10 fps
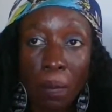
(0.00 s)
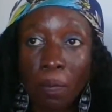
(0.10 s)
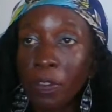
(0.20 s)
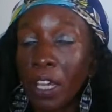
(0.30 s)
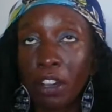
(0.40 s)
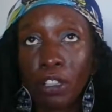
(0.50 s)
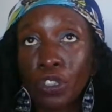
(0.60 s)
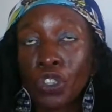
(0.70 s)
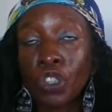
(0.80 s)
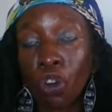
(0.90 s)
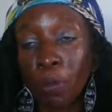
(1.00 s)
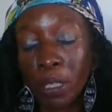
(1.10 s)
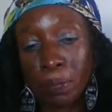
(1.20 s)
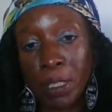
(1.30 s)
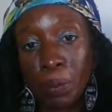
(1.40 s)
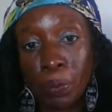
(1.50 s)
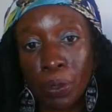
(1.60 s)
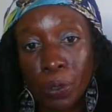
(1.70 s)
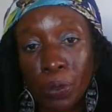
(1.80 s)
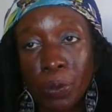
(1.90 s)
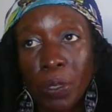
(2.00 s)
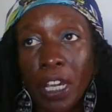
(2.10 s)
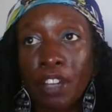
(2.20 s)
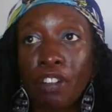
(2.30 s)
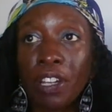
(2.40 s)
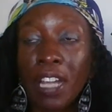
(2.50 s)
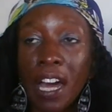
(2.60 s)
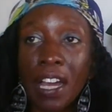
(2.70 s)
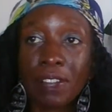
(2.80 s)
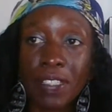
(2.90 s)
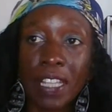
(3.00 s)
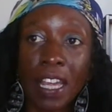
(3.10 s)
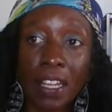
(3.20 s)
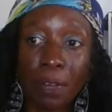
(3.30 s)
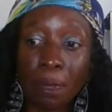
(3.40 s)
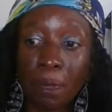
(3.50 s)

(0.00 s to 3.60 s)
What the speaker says: There are so many people in our lives that